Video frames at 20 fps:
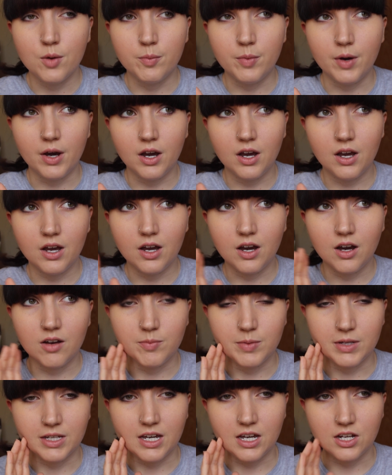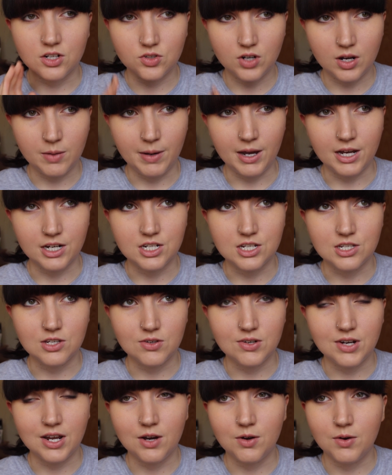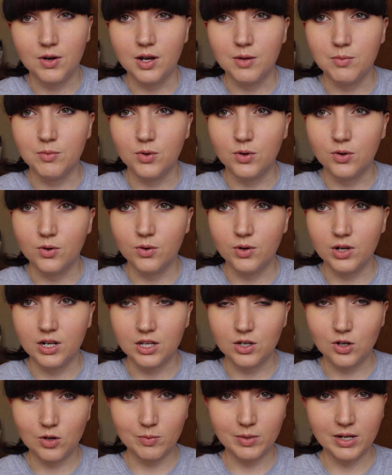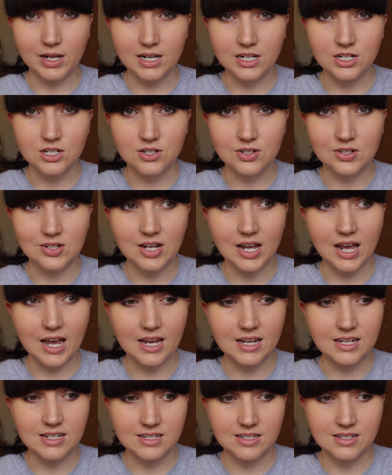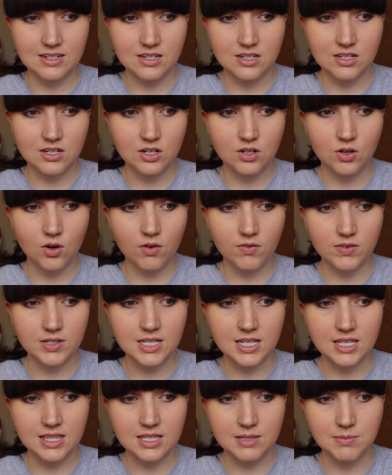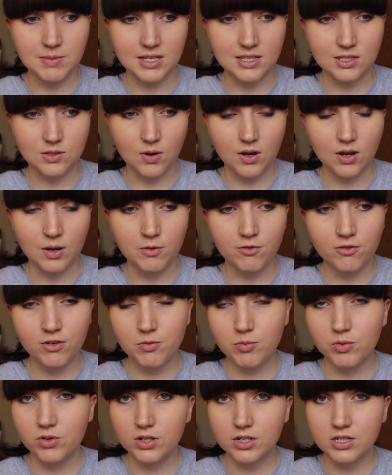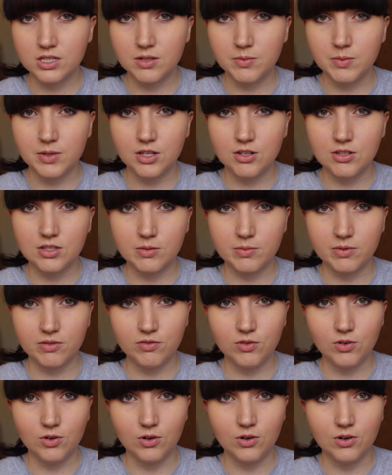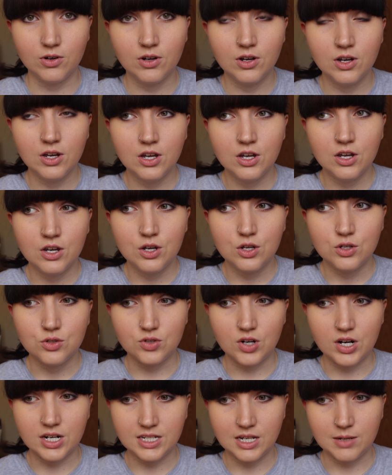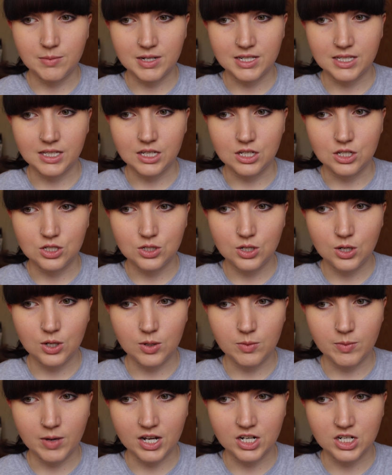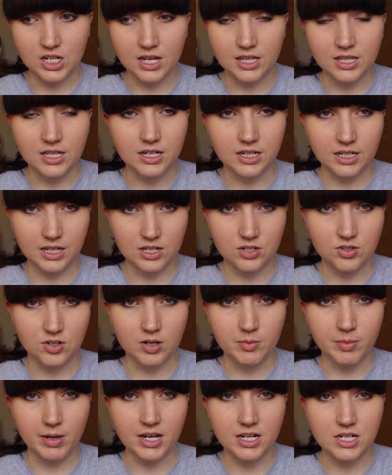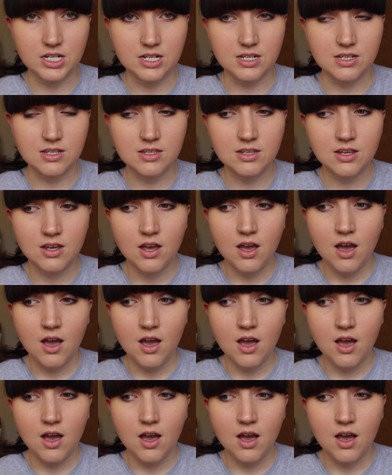but I've been getting dry patches, so now I'm more oily combination, and obviously this means quite a few products I've been using before dries out my skin too much and then I get dry patches,